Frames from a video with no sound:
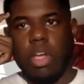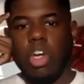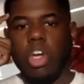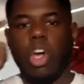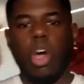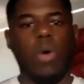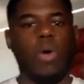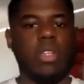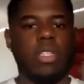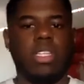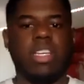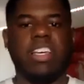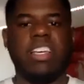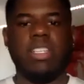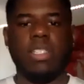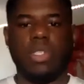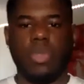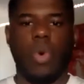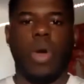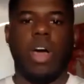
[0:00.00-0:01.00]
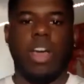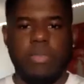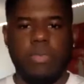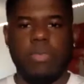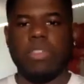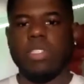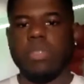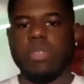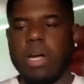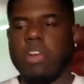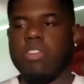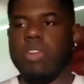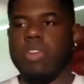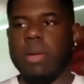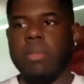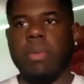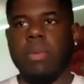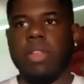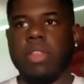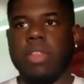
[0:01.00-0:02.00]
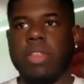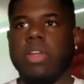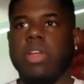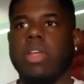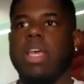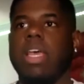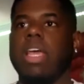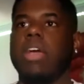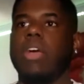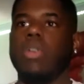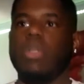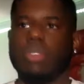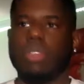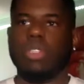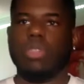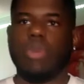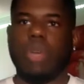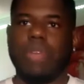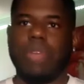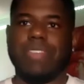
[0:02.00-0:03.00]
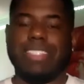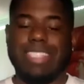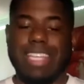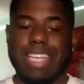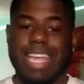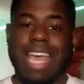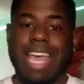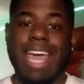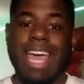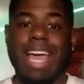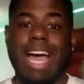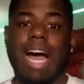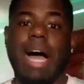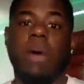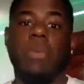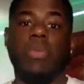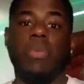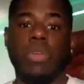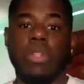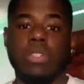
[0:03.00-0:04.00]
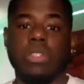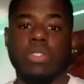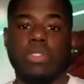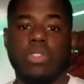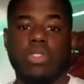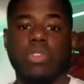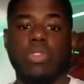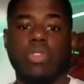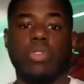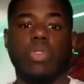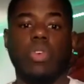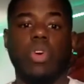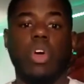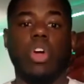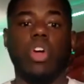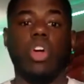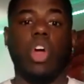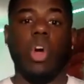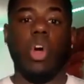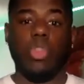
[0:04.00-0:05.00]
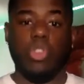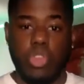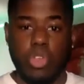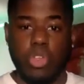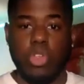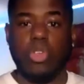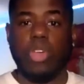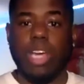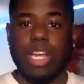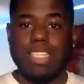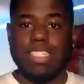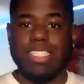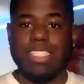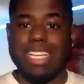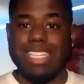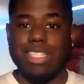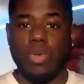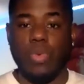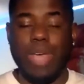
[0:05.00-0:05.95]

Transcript: going to his wife, which is my grandmother, going to his wife and saying, "Hey, I'm willing to go to the United States.